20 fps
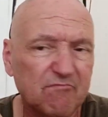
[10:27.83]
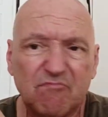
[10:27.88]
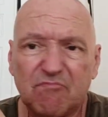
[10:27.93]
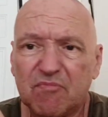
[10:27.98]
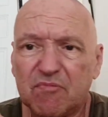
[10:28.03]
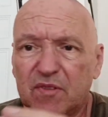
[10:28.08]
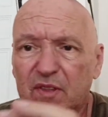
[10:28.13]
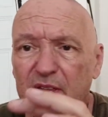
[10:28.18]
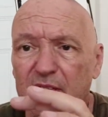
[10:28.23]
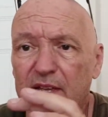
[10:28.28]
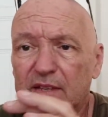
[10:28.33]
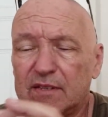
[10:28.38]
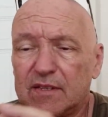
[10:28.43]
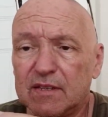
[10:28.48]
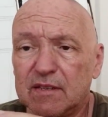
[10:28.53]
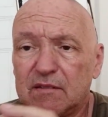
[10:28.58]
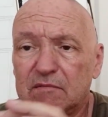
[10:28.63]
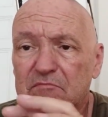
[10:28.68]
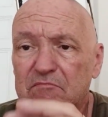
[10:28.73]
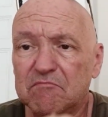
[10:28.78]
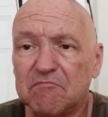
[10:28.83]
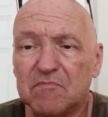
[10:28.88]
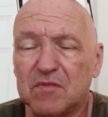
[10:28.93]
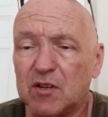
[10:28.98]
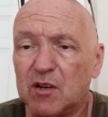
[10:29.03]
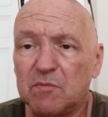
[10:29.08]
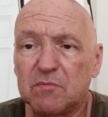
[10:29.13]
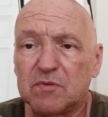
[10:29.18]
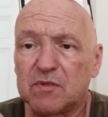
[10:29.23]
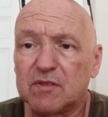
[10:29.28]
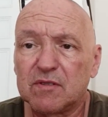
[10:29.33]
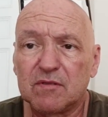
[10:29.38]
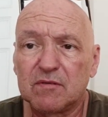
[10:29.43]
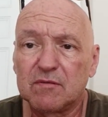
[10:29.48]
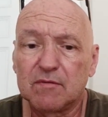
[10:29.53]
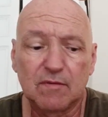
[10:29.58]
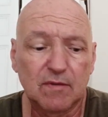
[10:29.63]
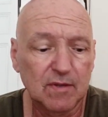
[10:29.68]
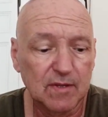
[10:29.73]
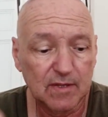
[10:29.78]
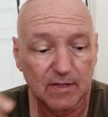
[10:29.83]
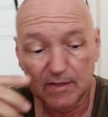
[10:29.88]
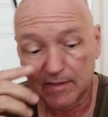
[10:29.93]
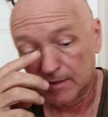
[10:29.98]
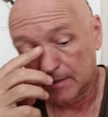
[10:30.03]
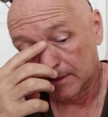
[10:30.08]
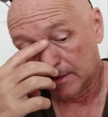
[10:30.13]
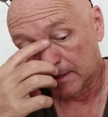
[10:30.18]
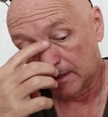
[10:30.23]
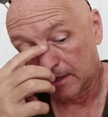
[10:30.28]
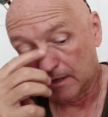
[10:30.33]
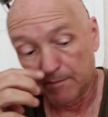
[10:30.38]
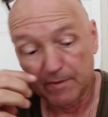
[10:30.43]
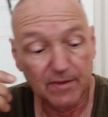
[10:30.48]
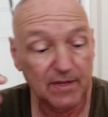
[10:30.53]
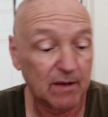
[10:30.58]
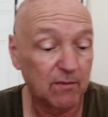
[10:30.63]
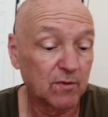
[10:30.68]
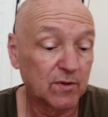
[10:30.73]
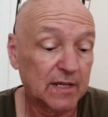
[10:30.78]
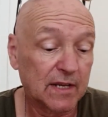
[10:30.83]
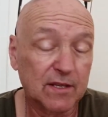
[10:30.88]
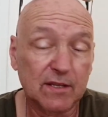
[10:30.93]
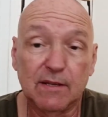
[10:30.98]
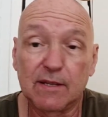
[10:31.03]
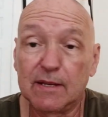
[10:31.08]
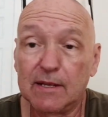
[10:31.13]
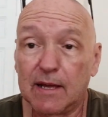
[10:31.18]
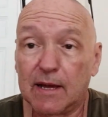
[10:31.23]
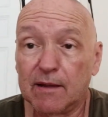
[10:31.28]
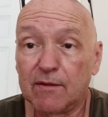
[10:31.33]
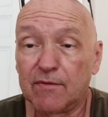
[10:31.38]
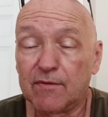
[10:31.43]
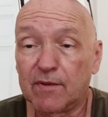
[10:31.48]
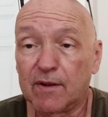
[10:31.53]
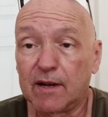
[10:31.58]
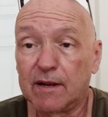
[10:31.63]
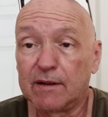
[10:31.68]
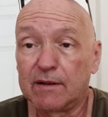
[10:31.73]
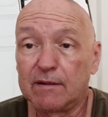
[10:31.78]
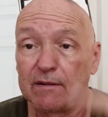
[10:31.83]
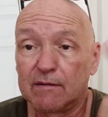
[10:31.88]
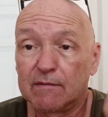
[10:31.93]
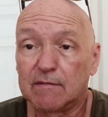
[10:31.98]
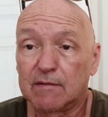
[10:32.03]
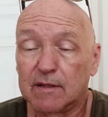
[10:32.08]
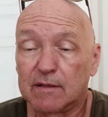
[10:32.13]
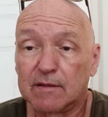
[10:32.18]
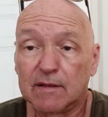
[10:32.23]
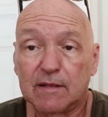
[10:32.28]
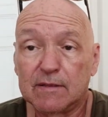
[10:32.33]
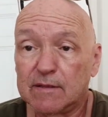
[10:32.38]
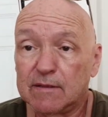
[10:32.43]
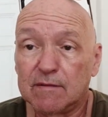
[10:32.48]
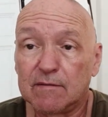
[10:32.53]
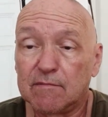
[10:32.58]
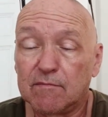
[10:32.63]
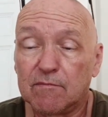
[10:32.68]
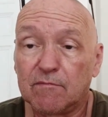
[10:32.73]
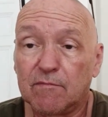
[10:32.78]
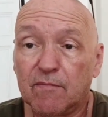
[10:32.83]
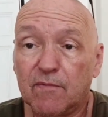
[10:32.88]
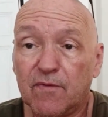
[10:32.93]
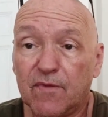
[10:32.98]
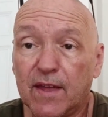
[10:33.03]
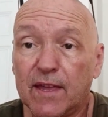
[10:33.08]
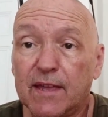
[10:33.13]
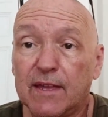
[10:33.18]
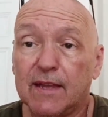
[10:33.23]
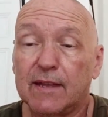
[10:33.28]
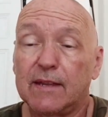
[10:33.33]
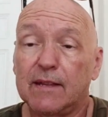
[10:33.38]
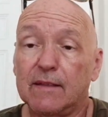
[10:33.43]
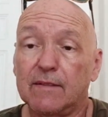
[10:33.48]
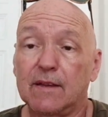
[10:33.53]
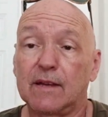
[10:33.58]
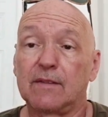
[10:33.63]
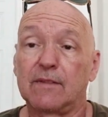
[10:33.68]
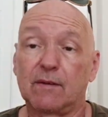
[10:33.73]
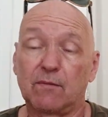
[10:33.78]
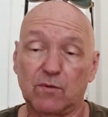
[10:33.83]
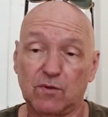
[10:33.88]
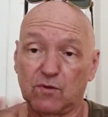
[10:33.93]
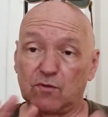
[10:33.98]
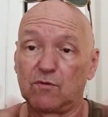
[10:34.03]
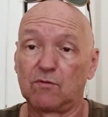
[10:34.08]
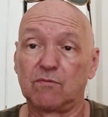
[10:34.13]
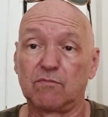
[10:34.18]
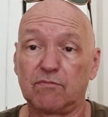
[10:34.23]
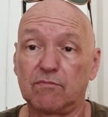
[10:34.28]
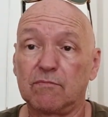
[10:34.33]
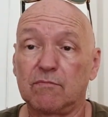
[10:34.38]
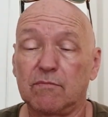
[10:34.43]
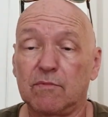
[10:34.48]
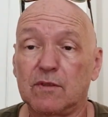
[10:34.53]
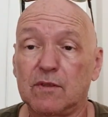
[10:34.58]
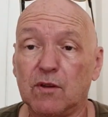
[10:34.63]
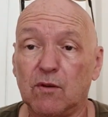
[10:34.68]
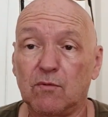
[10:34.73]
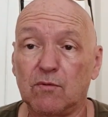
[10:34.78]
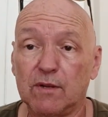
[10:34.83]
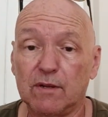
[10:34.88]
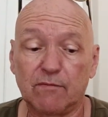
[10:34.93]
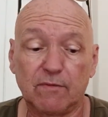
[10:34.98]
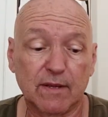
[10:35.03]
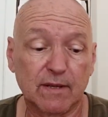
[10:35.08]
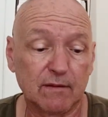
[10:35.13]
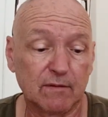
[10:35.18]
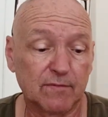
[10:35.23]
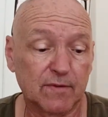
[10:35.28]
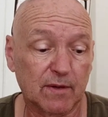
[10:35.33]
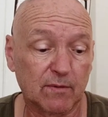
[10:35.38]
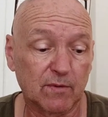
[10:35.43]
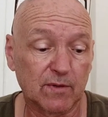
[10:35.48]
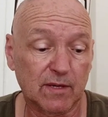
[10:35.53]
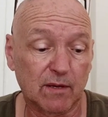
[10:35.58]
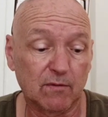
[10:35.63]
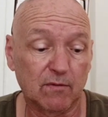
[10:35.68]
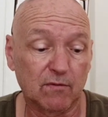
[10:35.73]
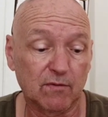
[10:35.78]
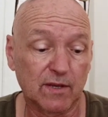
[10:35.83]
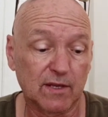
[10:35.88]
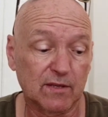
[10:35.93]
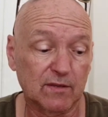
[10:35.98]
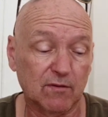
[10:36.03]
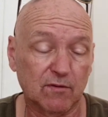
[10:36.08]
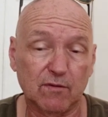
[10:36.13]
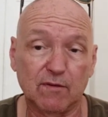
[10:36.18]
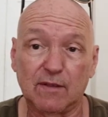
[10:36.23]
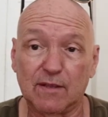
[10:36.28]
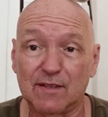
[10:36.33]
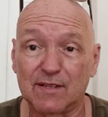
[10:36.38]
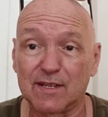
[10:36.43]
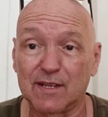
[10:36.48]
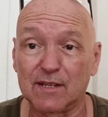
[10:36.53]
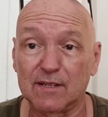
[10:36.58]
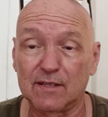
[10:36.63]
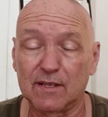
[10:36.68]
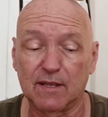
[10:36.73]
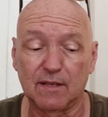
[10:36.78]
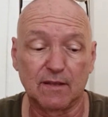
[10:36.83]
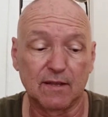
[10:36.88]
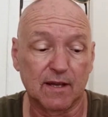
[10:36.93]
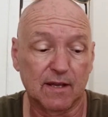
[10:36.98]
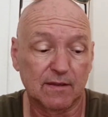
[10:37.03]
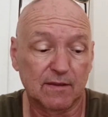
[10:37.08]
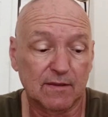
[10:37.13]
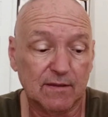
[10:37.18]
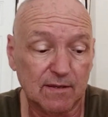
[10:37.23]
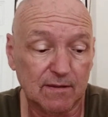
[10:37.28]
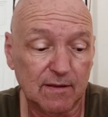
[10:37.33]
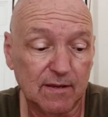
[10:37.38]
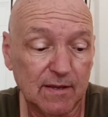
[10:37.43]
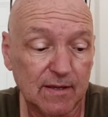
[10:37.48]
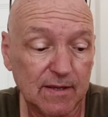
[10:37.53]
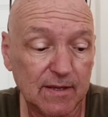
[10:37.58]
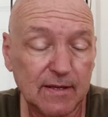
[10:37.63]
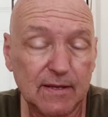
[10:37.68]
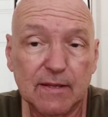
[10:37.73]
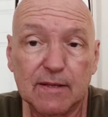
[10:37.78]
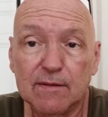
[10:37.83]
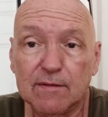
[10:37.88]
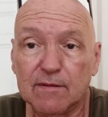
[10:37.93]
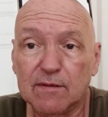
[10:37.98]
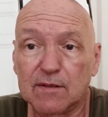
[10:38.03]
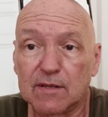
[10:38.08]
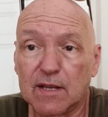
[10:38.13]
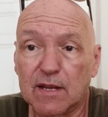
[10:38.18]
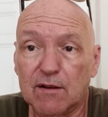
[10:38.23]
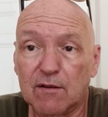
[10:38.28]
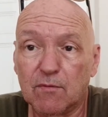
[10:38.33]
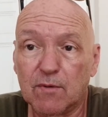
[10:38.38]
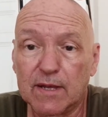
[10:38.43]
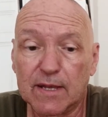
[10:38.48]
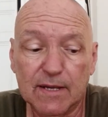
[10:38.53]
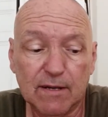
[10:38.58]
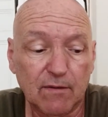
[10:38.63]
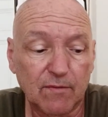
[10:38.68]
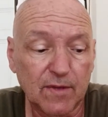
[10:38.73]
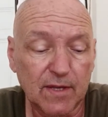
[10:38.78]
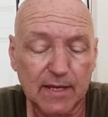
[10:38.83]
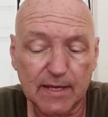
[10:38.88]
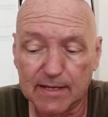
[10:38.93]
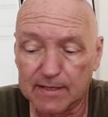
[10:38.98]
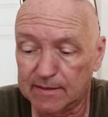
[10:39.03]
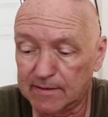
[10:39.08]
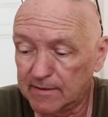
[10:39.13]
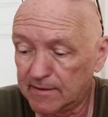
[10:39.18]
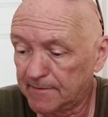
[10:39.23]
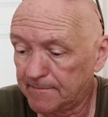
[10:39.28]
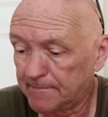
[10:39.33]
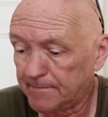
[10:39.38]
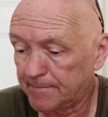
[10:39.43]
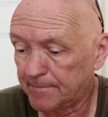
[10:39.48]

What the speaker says: 30 tops. I mean, that was actually live firing. I didn't fake any of that. That was all totally real. That was how long it took at 16 yards to zero it in on the cans.